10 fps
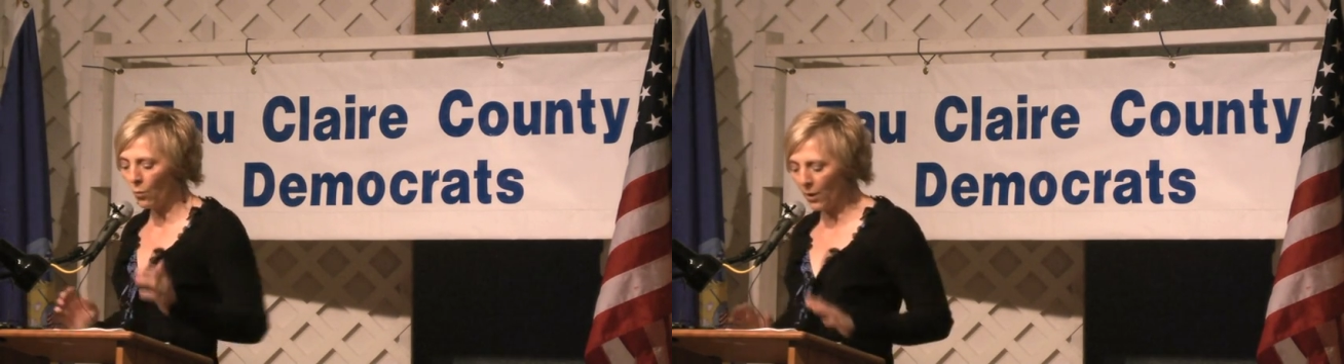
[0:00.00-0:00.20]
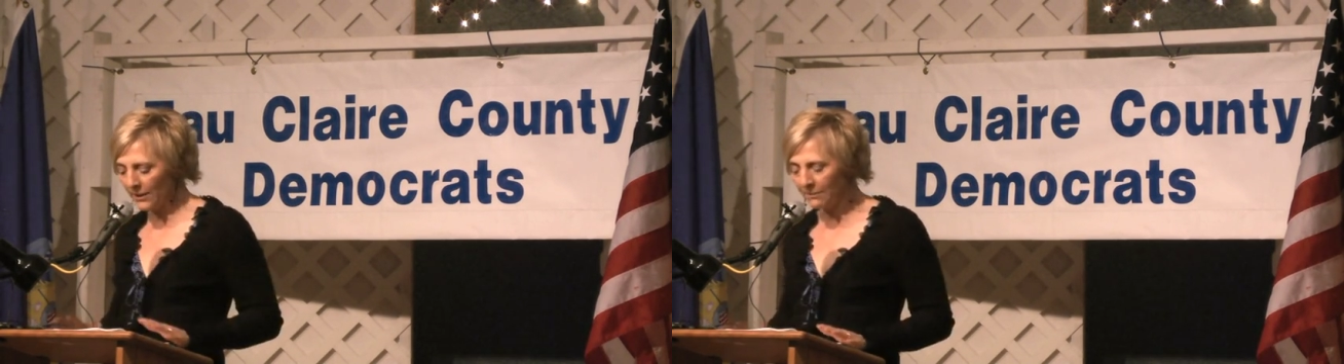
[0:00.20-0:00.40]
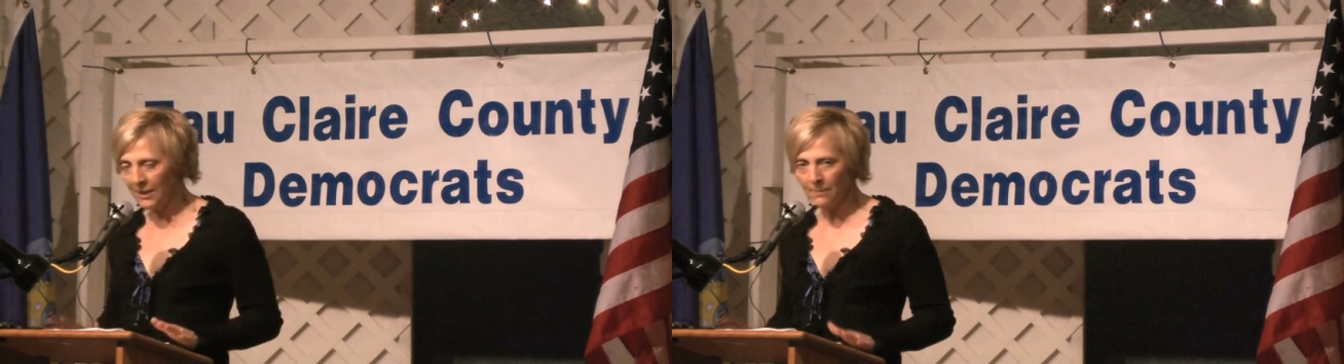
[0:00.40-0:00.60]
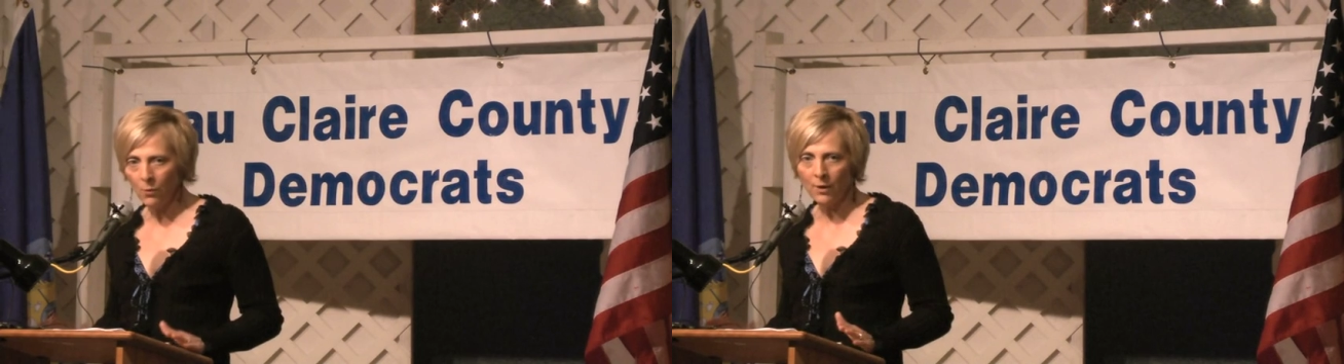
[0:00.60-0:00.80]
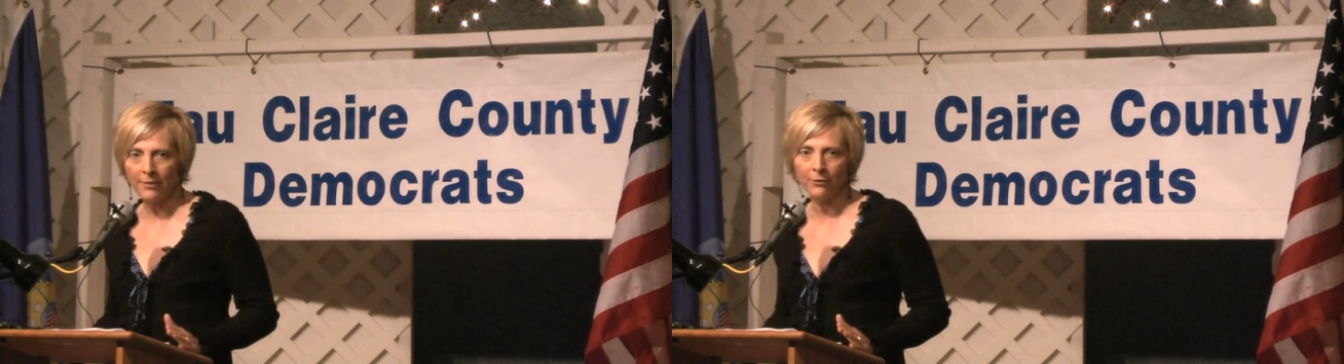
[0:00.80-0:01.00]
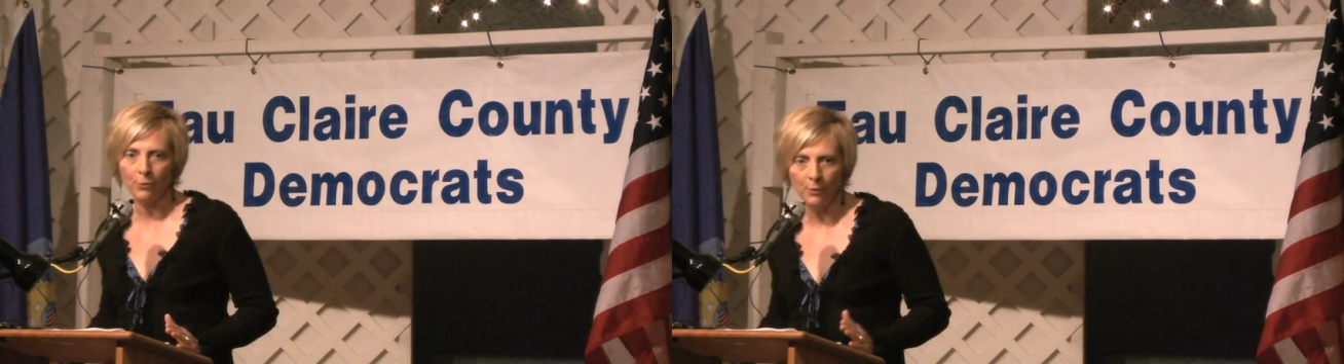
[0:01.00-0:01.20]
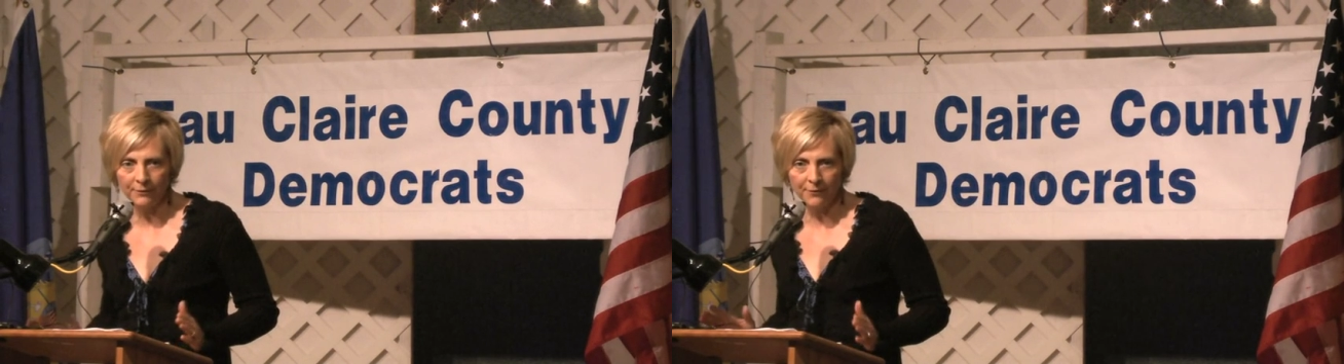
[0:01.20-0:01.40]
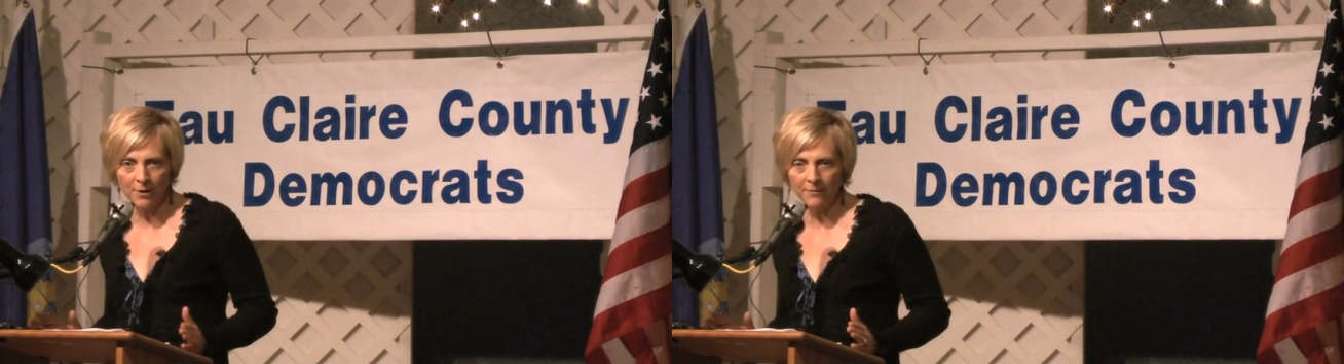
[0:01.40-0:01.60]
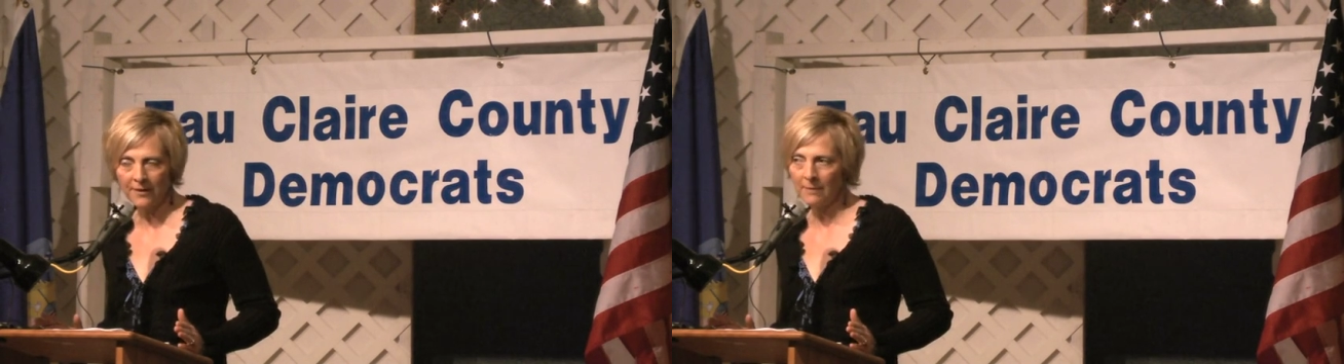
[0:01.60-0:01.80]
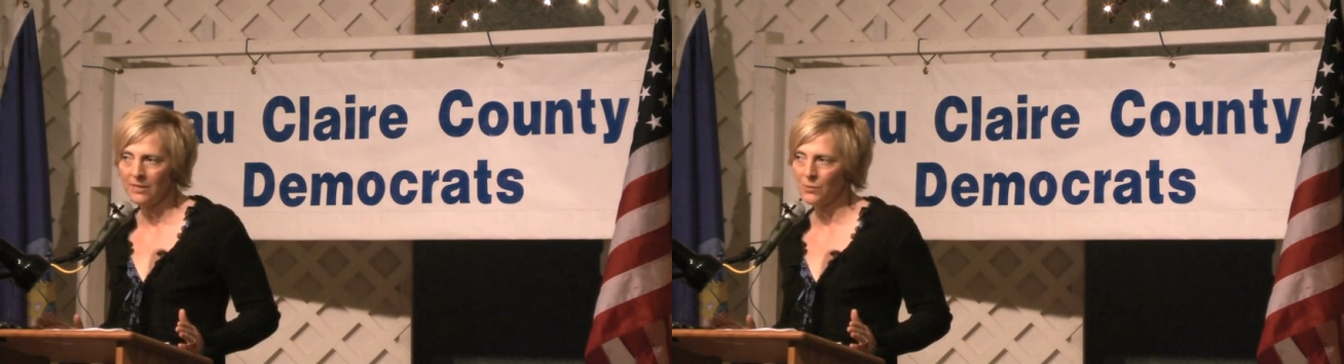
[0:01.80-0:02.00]
what people went through, what farm
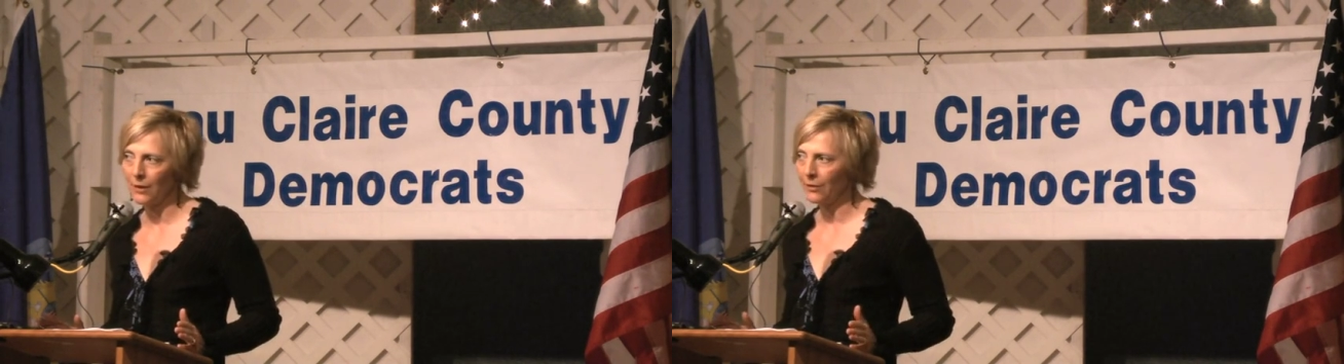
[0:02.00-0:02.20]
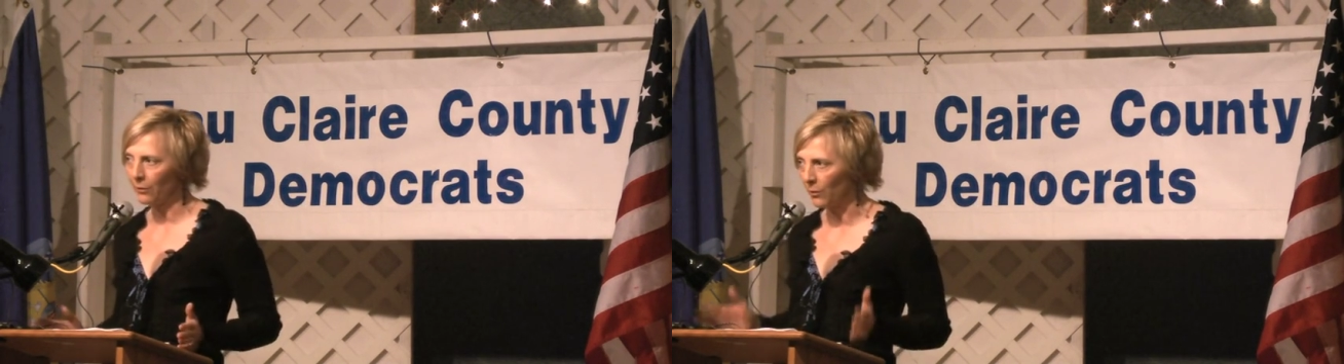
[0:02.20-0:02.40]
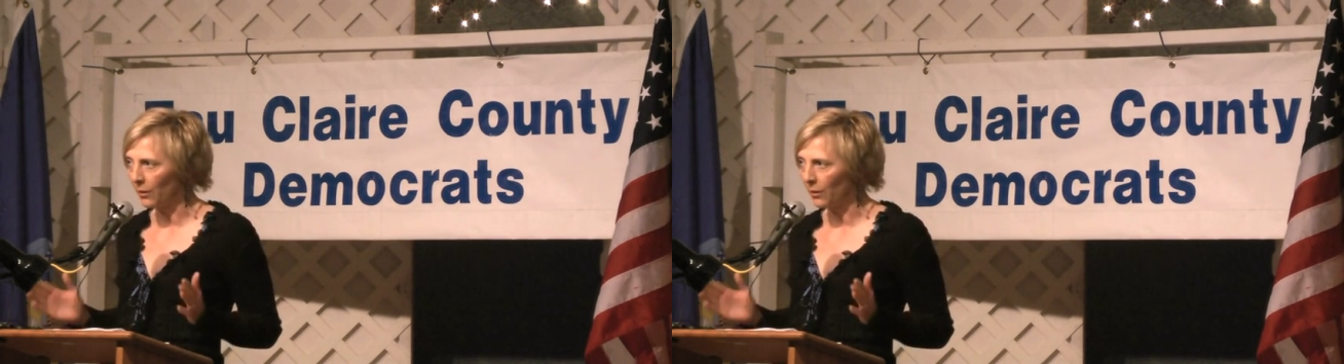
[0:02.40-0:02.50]
families went through,